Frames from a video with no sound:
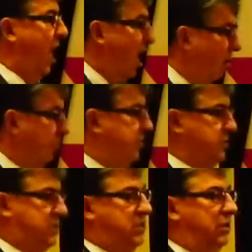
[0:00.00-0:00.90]
Health
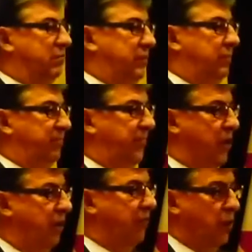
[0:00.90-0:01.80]
is still
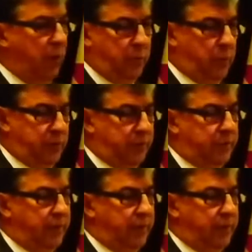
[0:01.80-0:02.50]
very, very important,